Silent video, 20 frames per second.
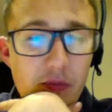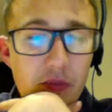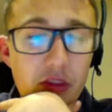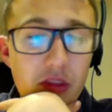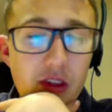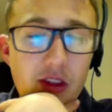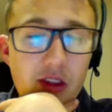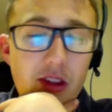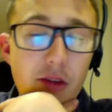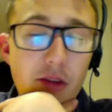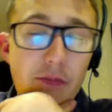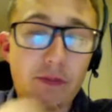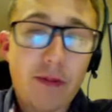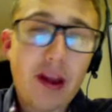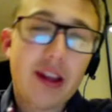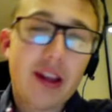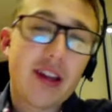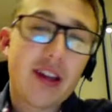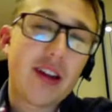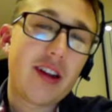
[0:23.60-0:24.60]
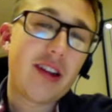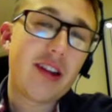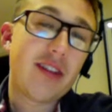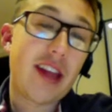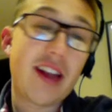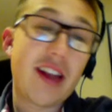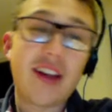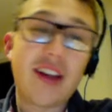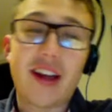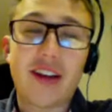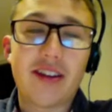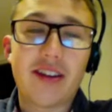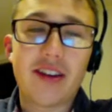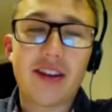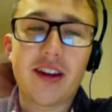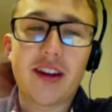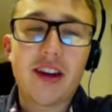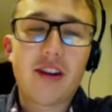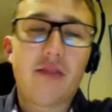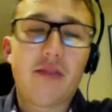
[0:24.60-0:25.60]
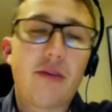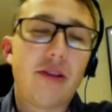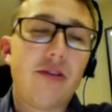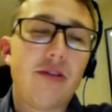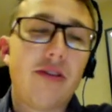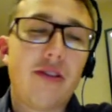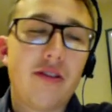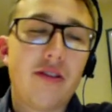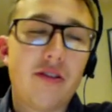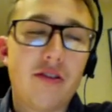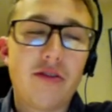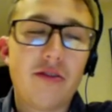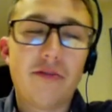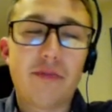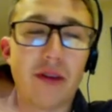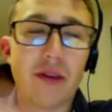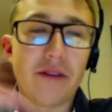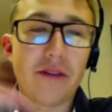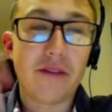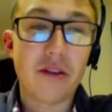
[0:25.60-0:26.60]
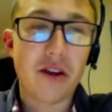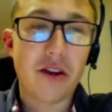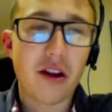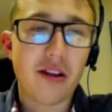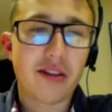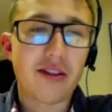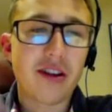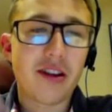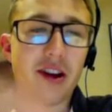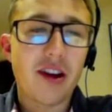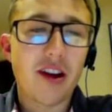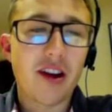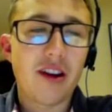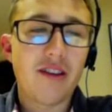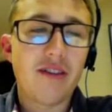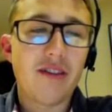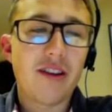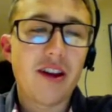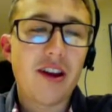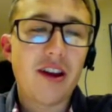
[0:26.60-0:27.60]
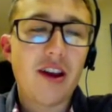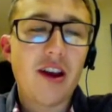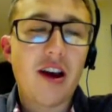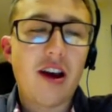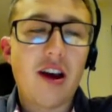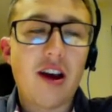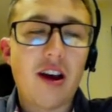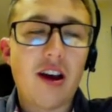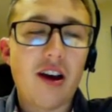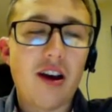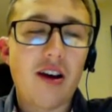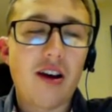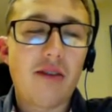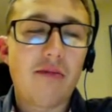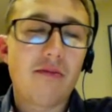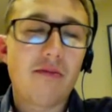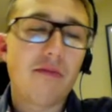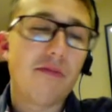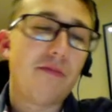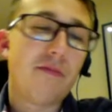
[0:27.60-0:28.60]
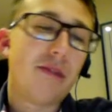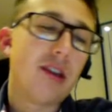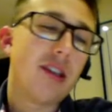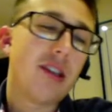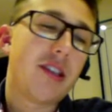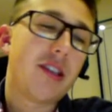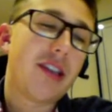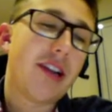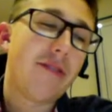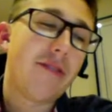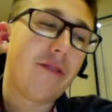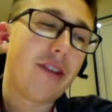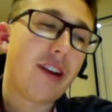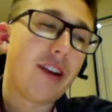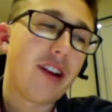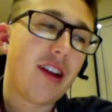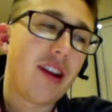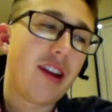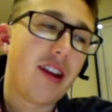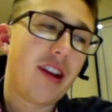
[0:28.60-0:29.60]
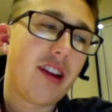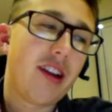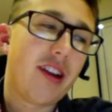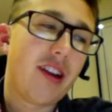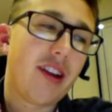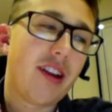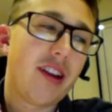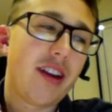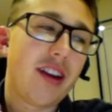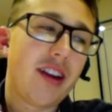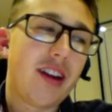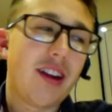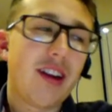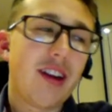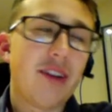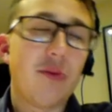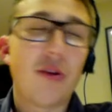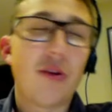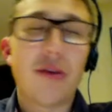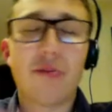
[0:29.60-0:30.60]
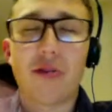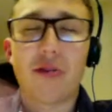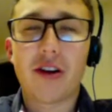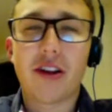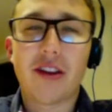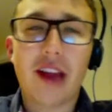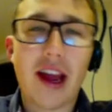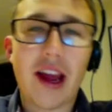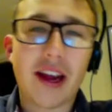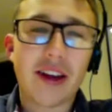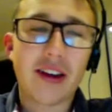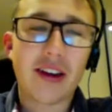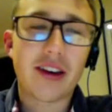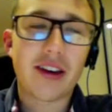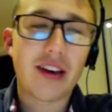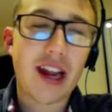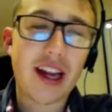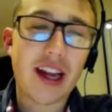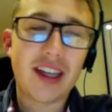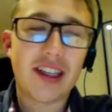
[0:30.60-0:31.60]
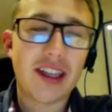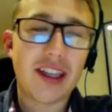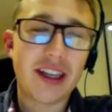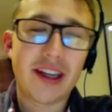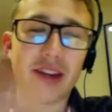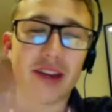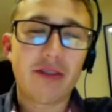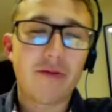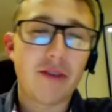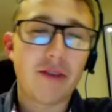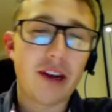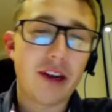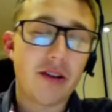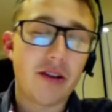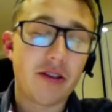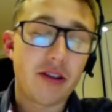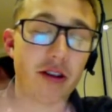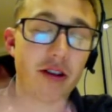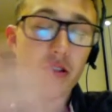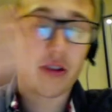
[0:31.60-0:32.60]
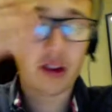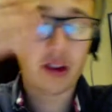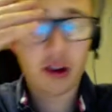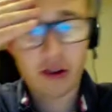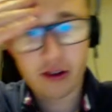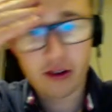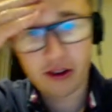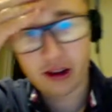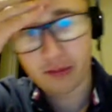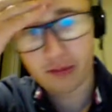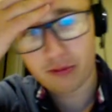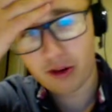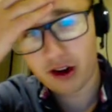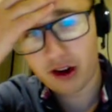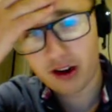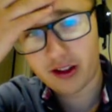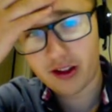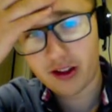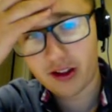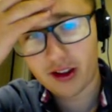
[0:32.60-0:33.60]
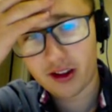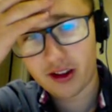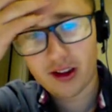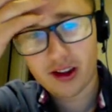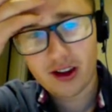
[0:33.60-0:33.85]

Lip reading: So better than yesterday, as we all saw, a bit of a nosedive. But generally, we're pretty stagnating really on currency prices,